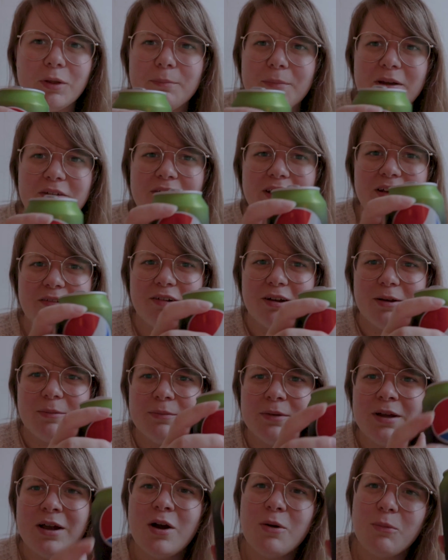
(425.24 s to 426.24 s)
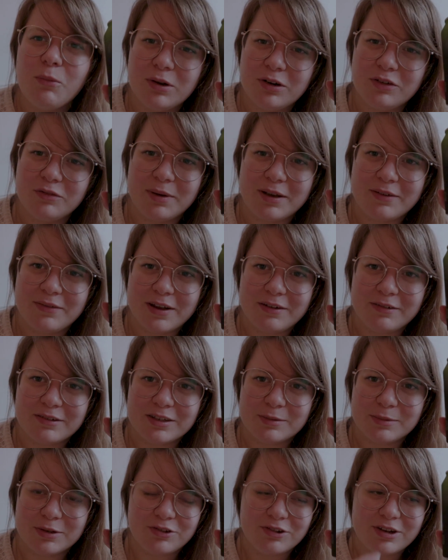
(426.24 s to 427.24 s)
My favorite, one of my favorite
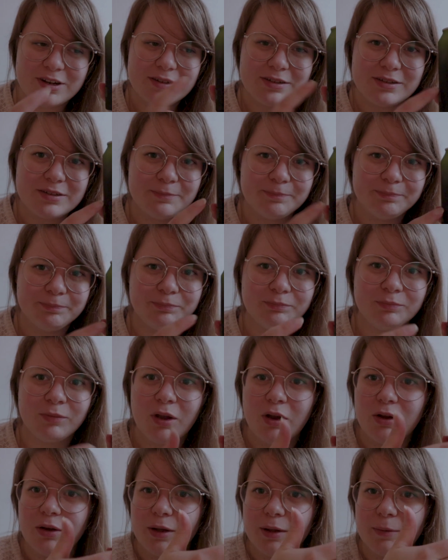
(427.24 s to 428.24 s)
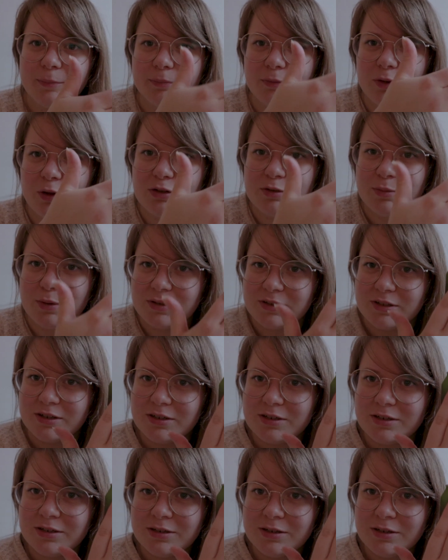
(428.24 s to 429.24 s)
summer drinks, not
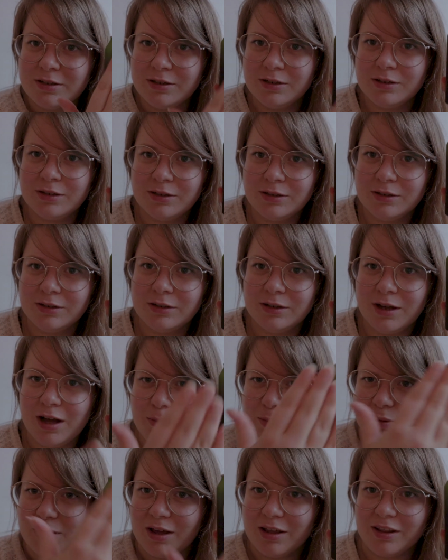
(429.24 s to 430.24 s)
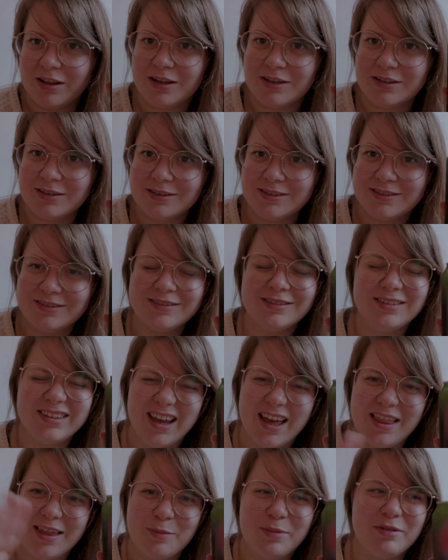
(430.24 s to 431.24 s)
sponsored. I'll blur this.
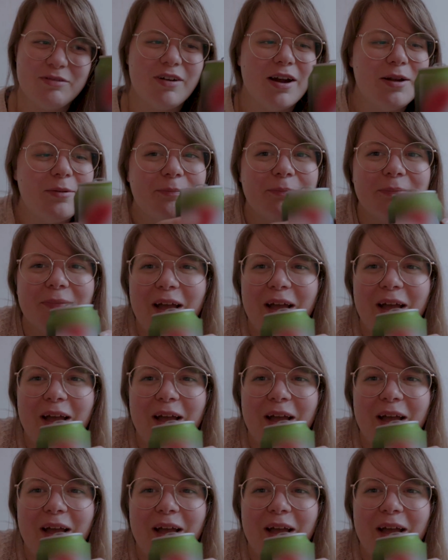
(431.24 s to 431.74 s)
Yeah, that'll be fine.